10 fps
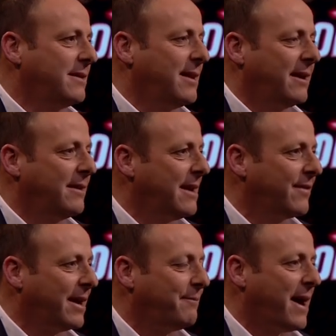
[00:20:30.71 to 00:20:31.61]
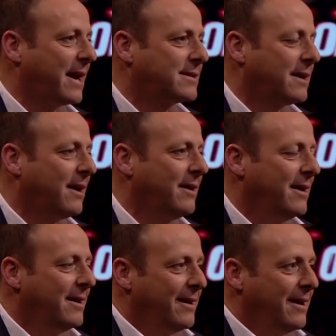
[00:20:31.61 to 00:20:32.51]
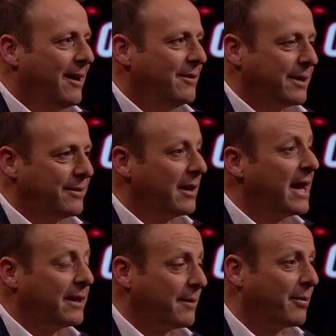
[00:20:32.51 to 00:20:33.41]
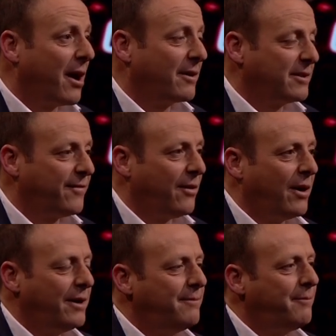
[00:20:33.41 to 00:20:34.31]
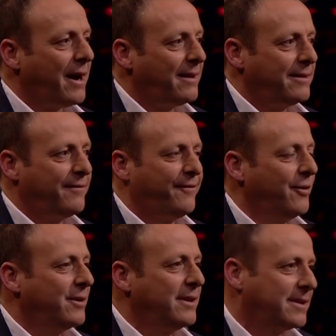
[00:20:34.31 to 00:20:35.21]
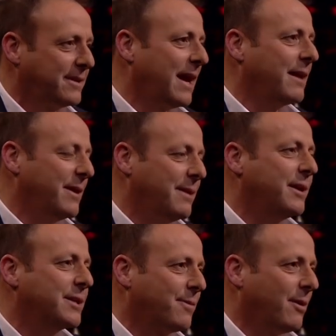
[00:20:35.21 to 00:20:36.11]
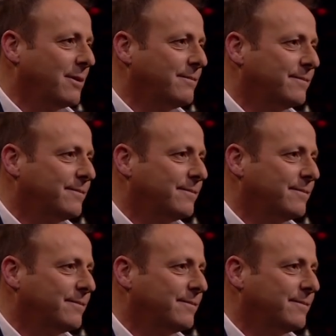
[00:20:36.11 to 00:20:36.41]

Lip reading: You'd think you'd never get back. So the leg that broke was fine, but the foot is going to be the biggest problem.